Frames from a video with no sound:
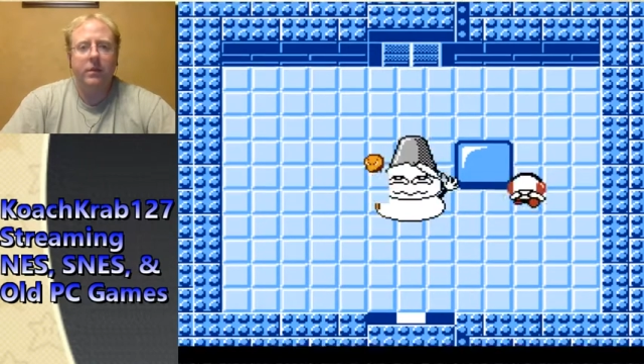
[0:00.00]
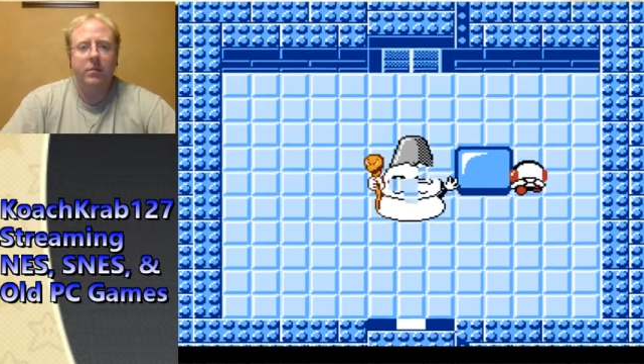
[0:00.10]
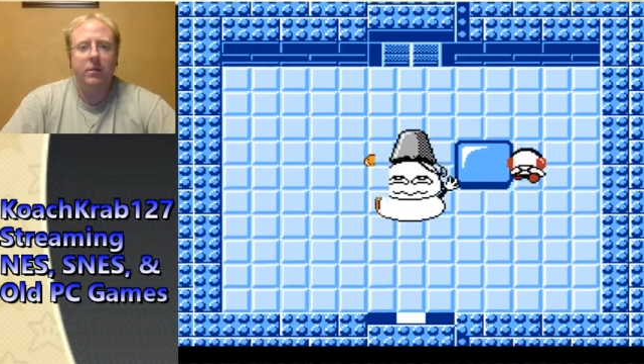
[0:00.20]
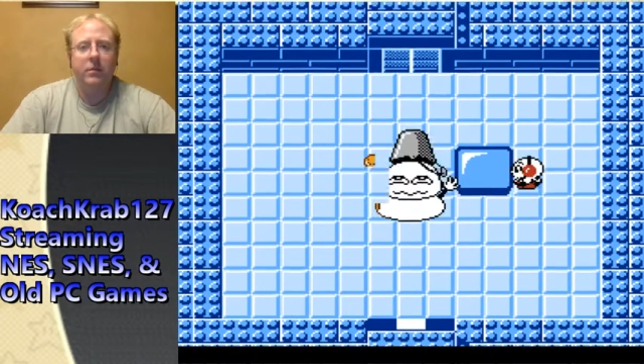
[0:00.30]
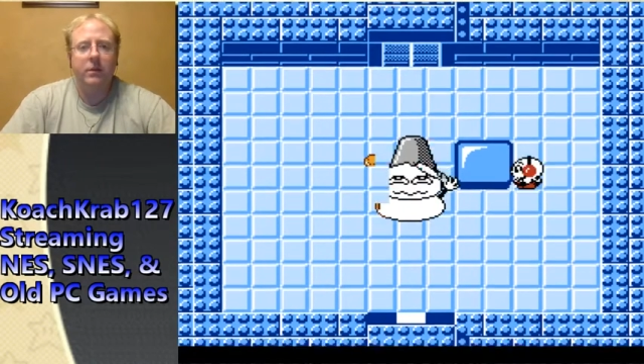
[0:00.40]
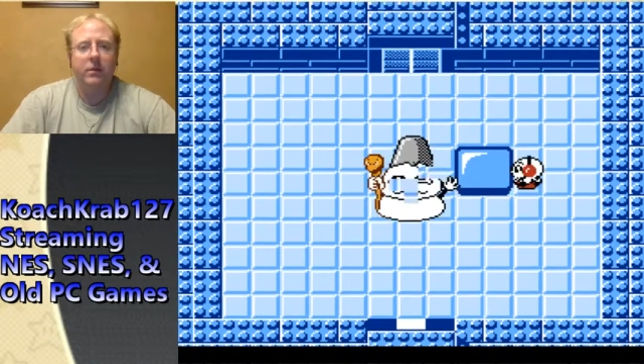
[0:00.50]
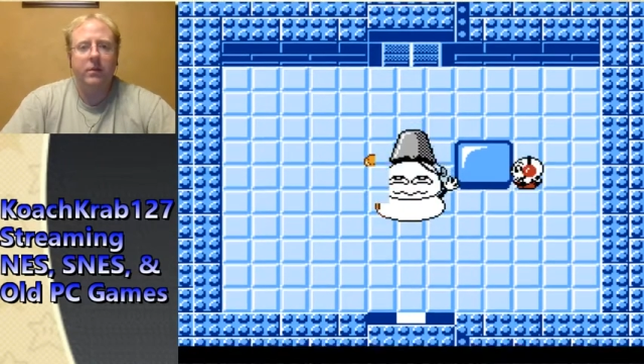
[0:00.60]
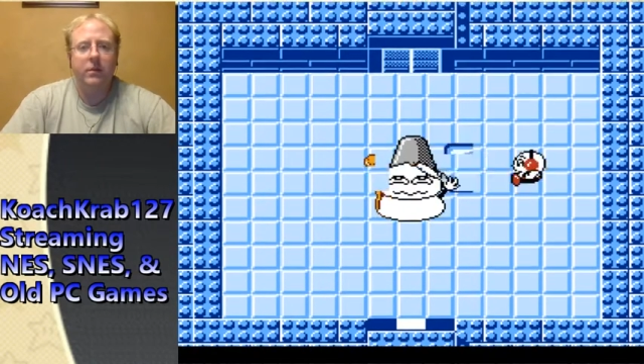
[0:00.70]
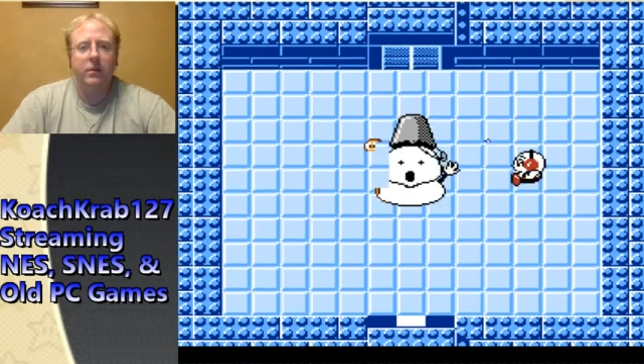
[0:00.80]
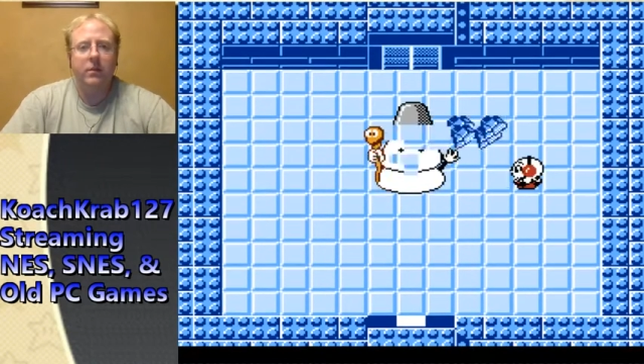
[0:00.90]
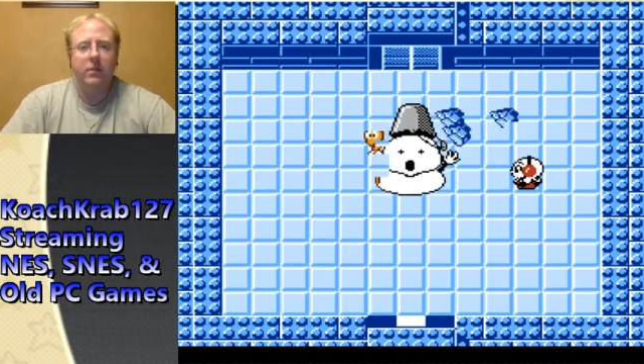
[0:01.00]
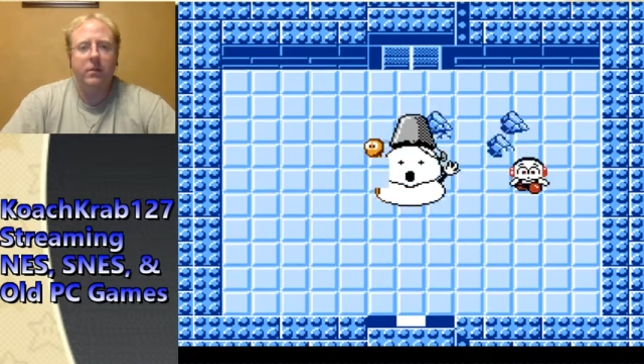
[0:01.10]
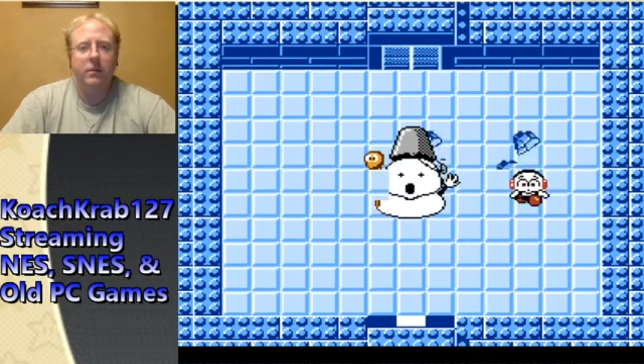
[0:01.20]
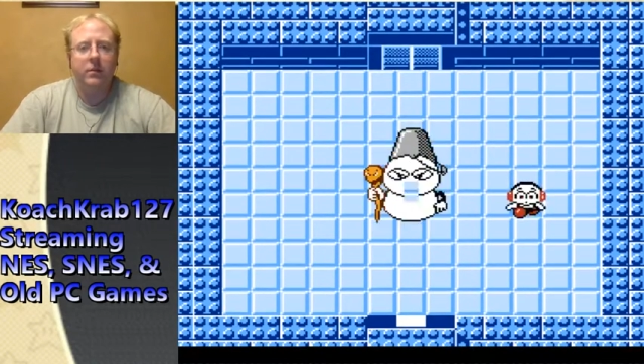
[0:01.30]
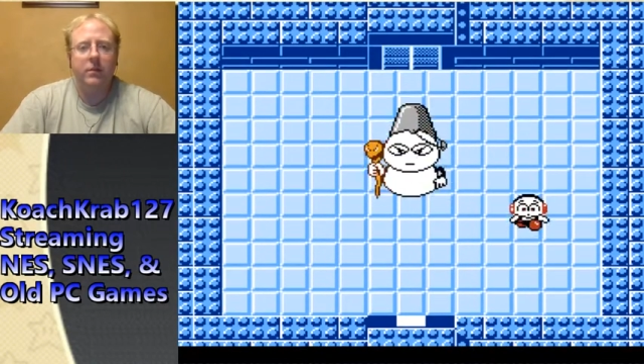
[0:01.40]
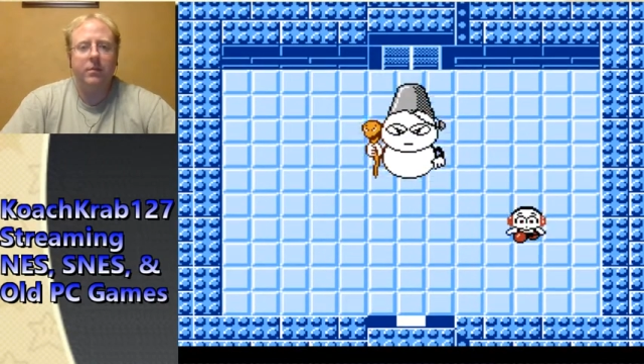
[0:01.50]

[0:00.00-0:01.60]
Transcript: Perfect. Good.